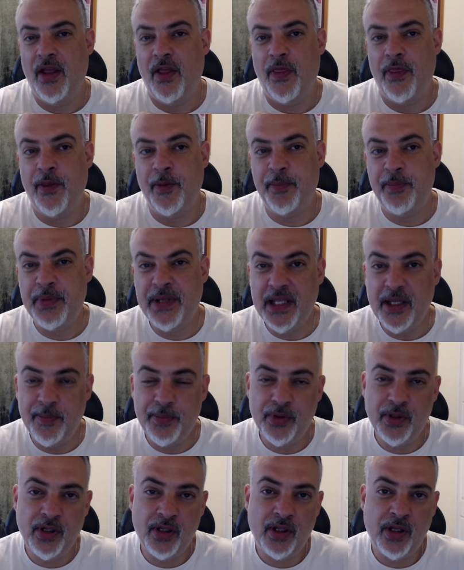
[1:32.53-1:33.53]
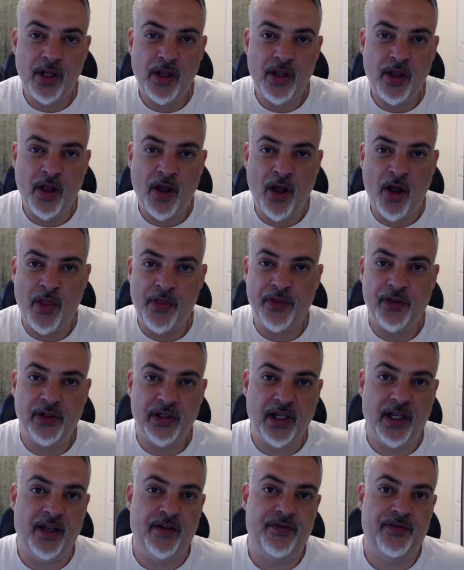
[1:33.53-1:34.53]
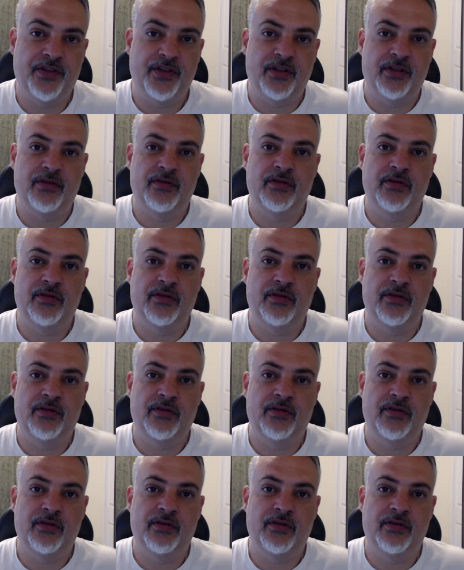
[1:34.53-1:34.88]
The people on the left